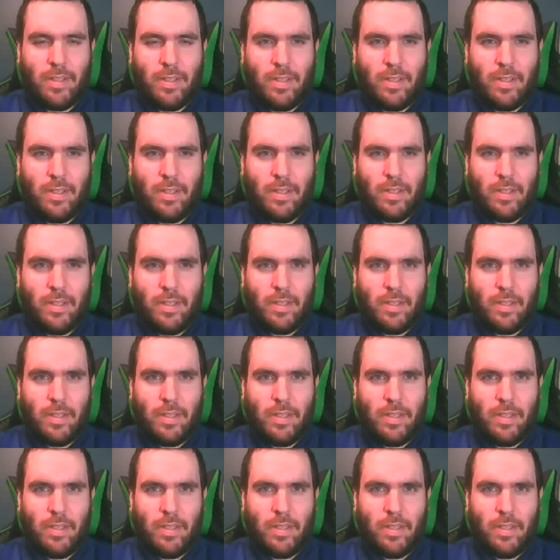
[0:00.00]

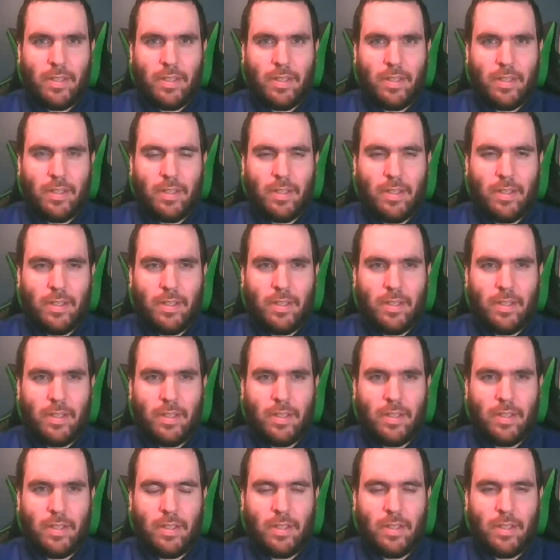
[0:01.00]

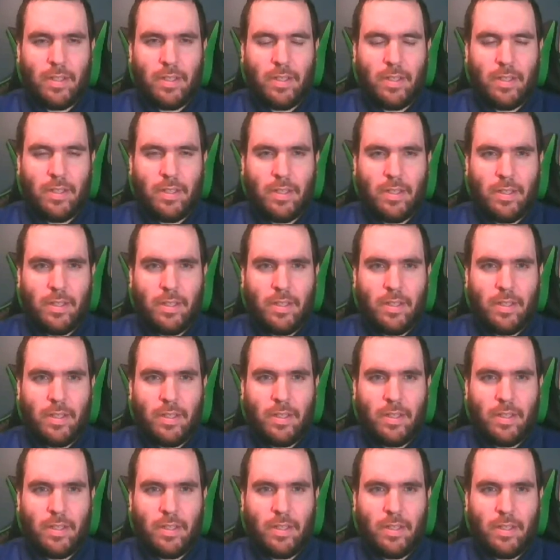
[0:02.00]

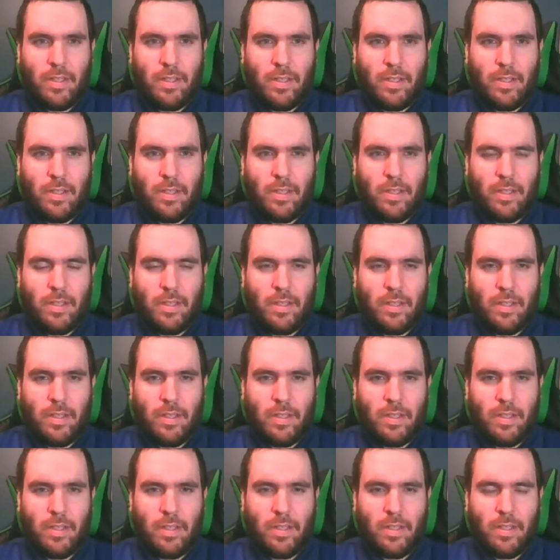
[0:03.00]

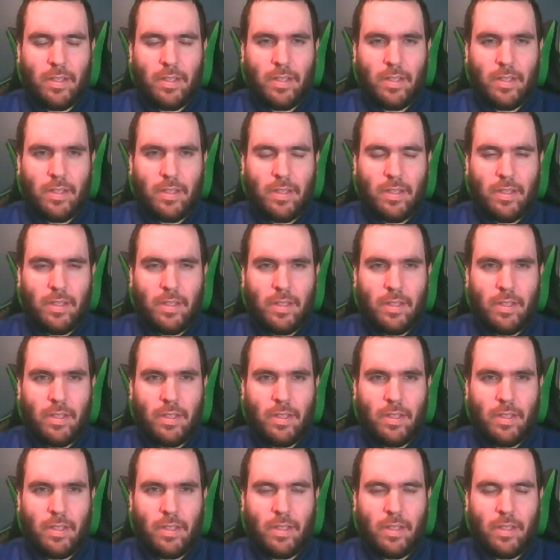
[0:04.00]

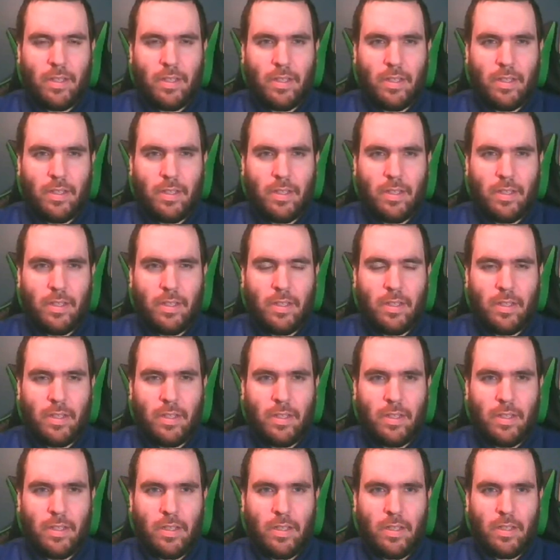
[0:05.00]

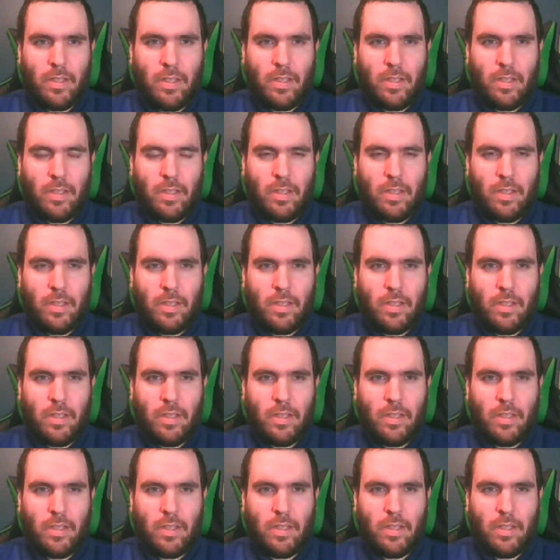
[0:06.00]

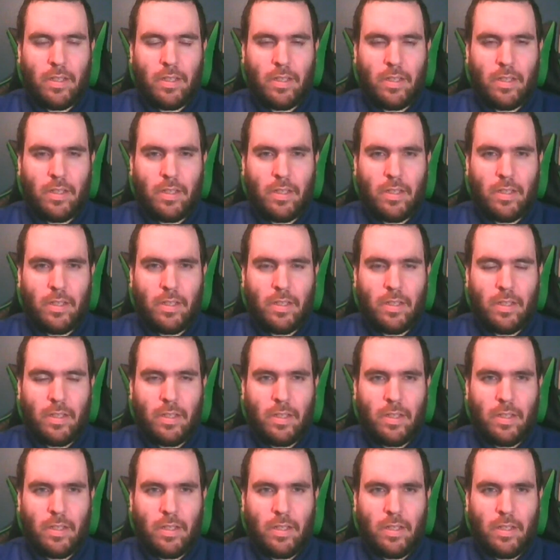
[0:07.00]
This person isn't speaking.